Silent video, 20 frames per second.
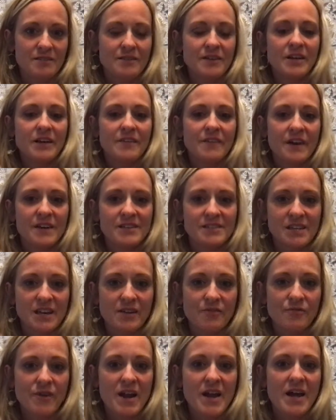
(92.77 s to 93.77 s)
And they say
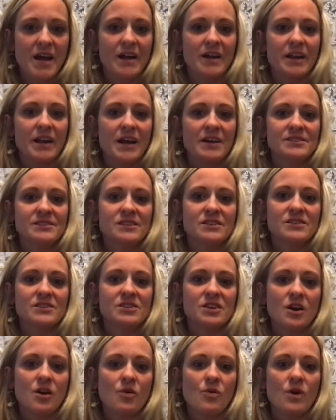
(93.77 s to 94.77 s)
red. And I said,
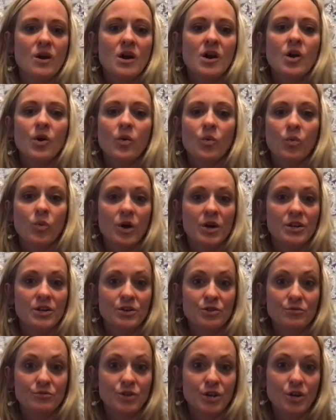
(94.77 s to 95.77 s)
so what do you
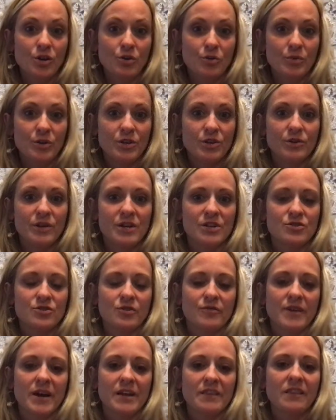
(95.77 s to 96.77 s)
do when you get to a
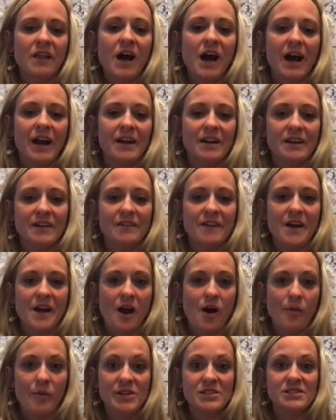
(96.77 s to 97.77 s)
red light? And they
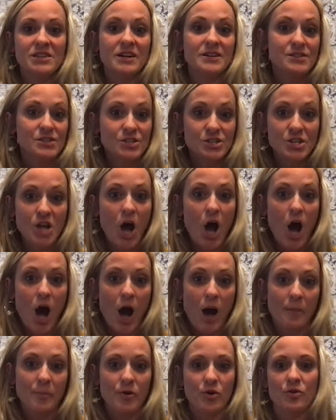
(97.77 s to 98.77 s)
always say
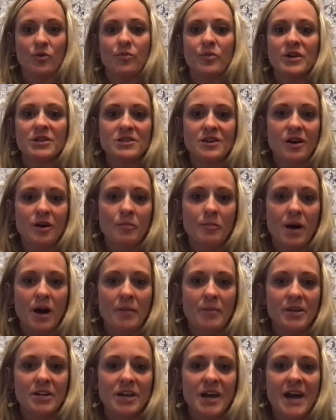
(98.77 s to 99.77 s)
stop, or we tell mom
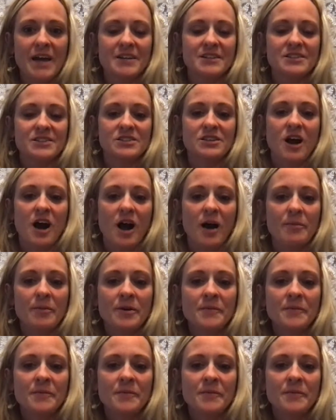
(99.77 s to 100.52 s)
and dad to stop.